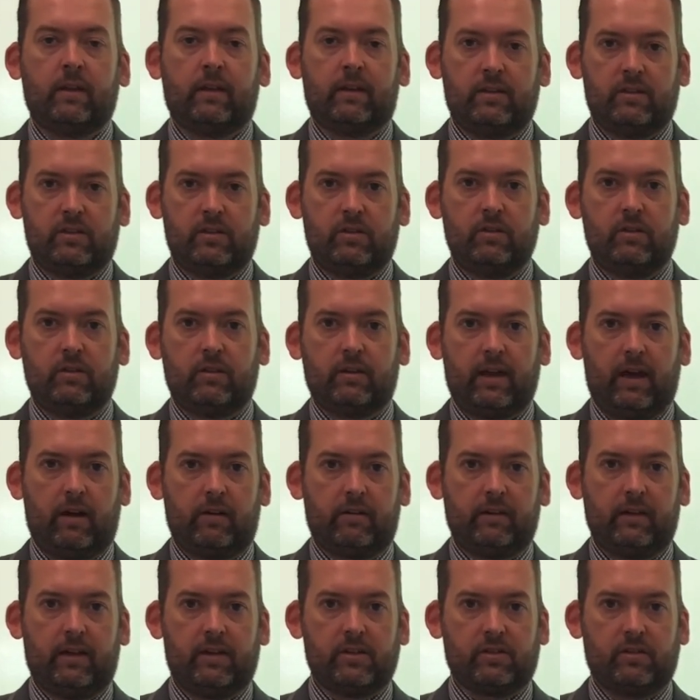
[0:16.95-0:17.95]
continue the
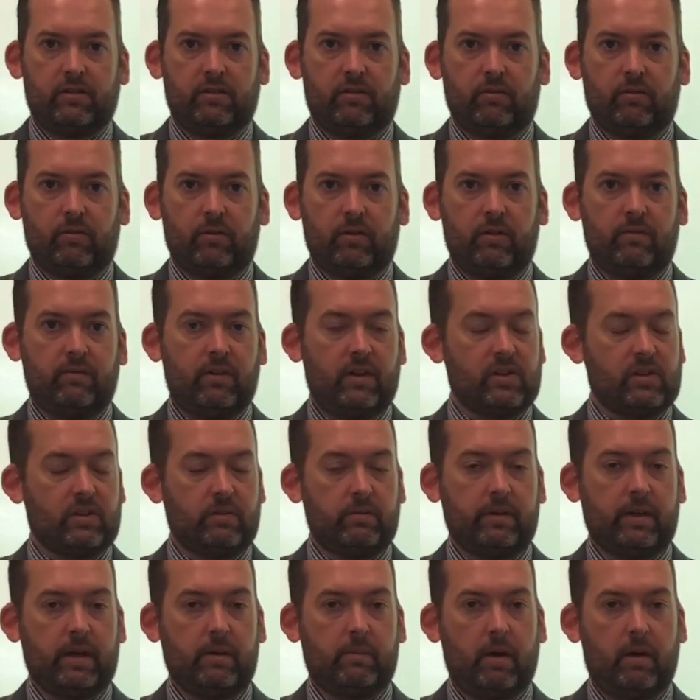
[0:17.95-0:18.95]
calculation through, and
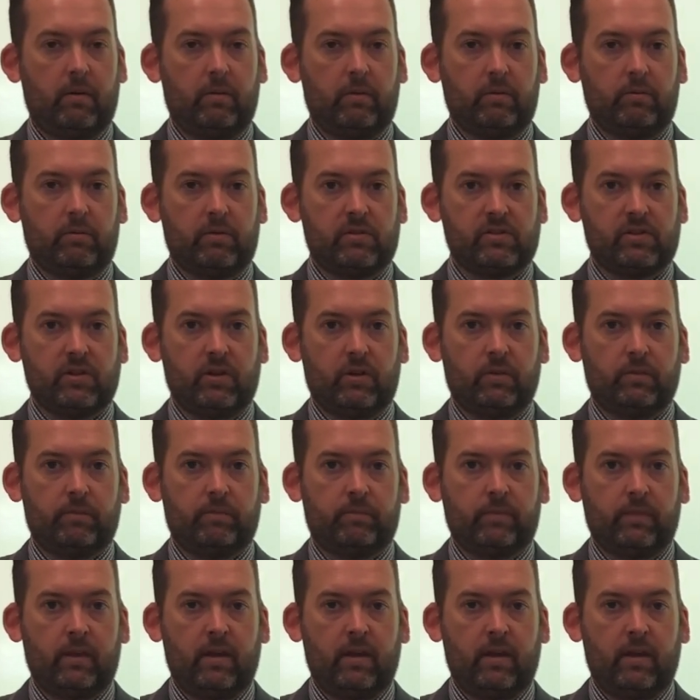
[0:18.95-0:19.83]
eventually we come out with a result.